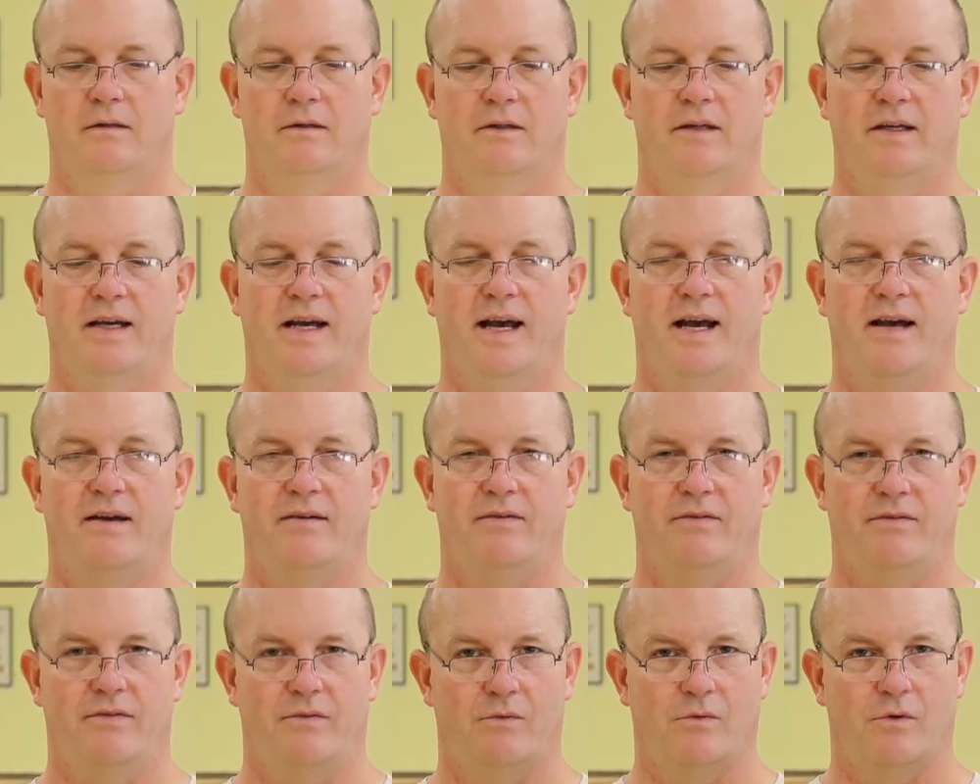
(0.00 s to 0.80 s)
you
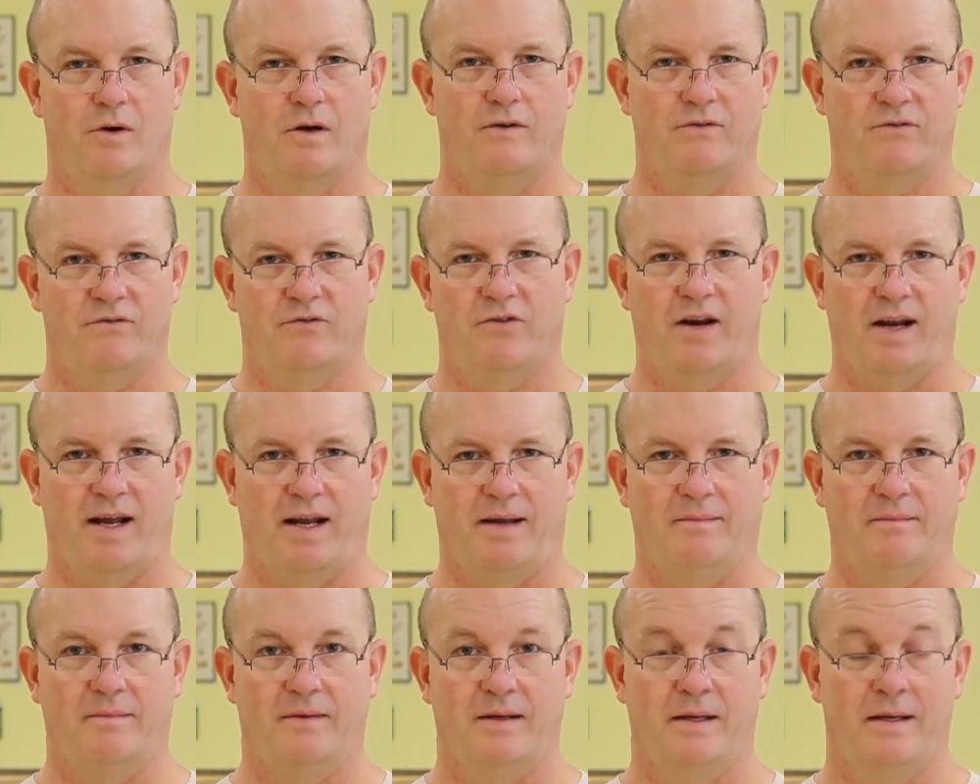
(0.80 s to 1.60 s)
have one
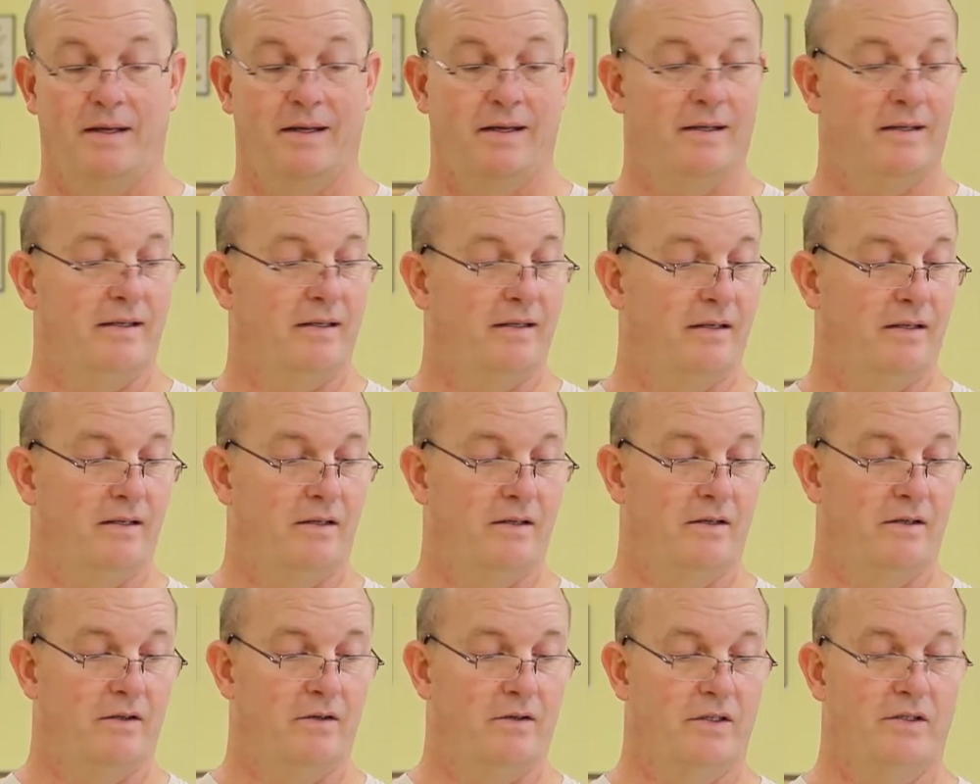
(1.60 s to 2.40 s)
frame.
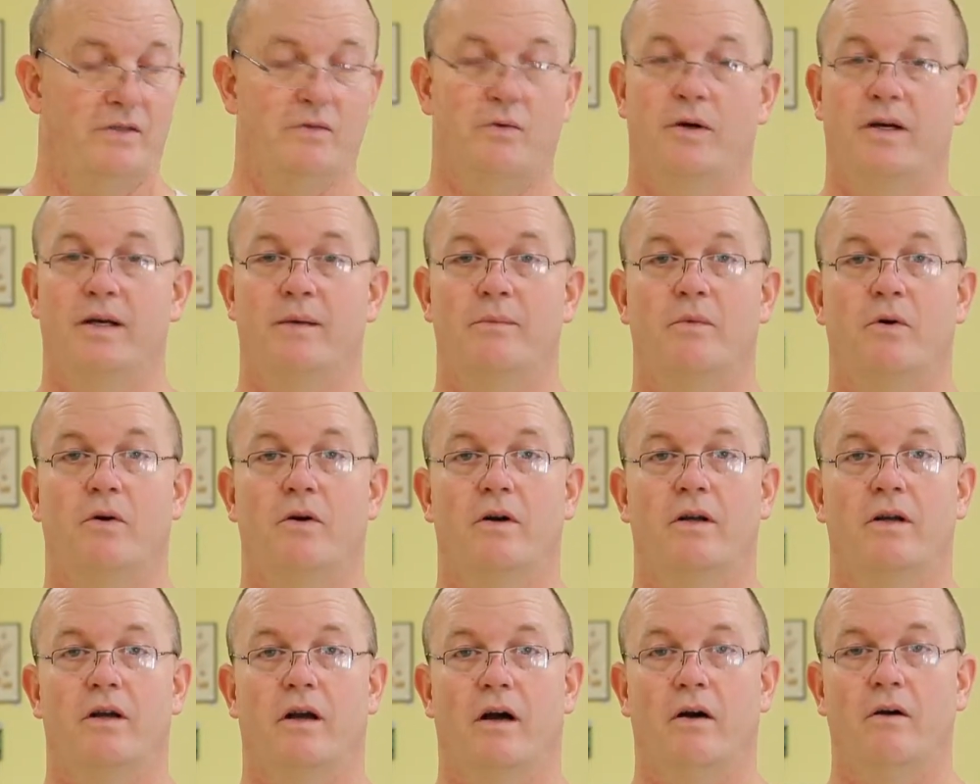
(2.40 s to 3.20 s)
Only 20 more
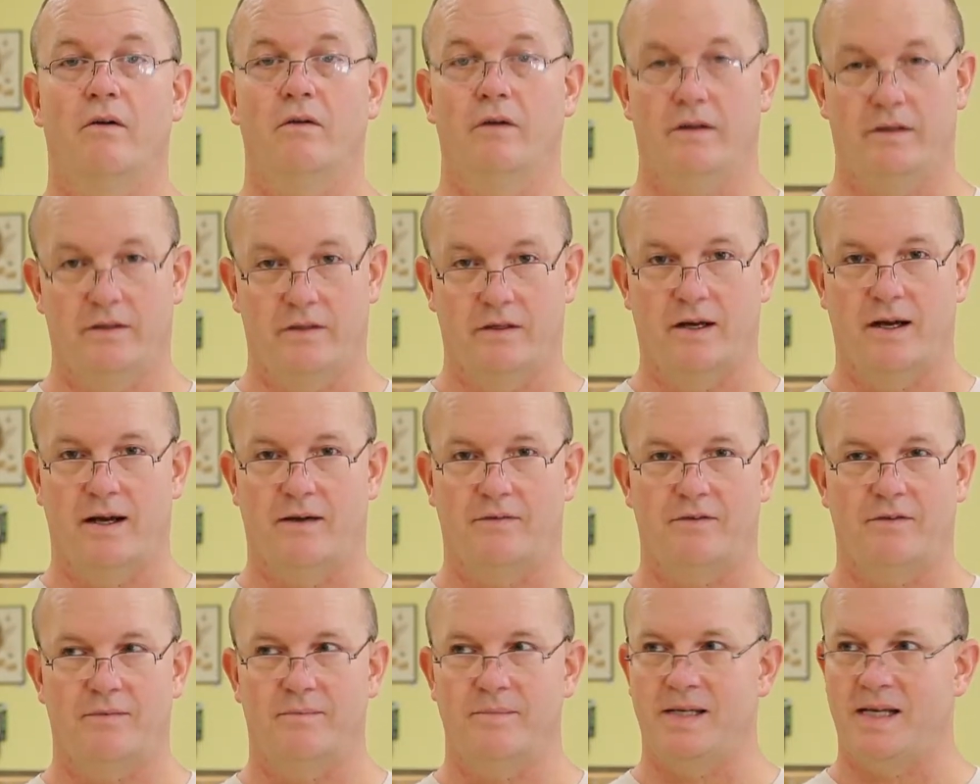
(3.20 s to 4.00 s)
to go, and you
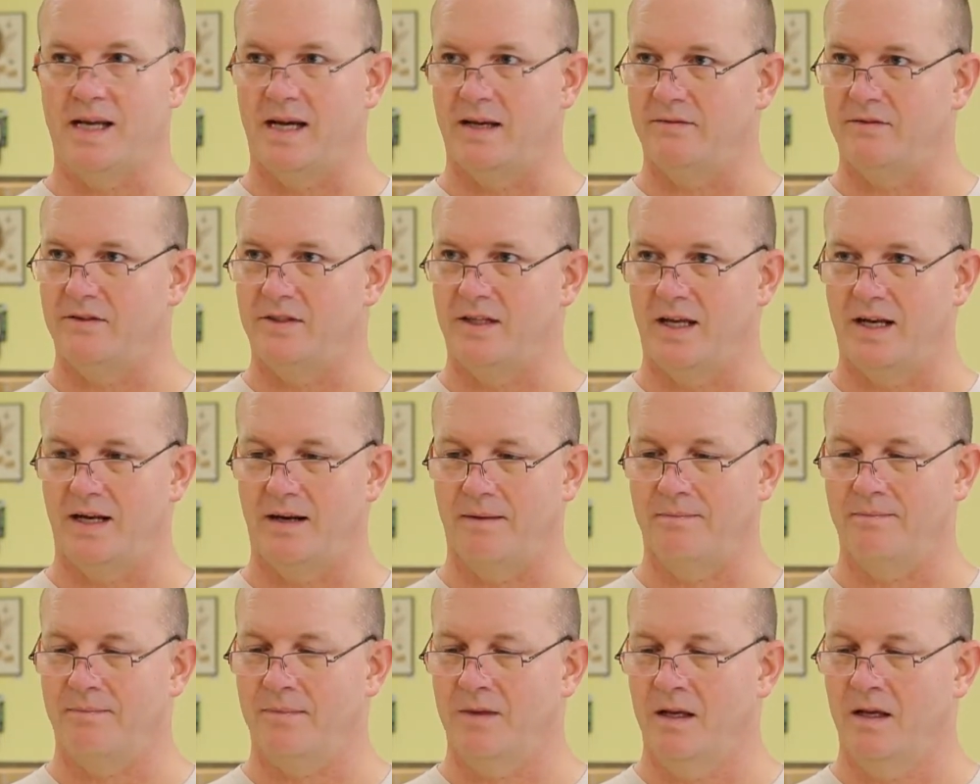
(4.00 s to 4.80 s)
have a beehive set up.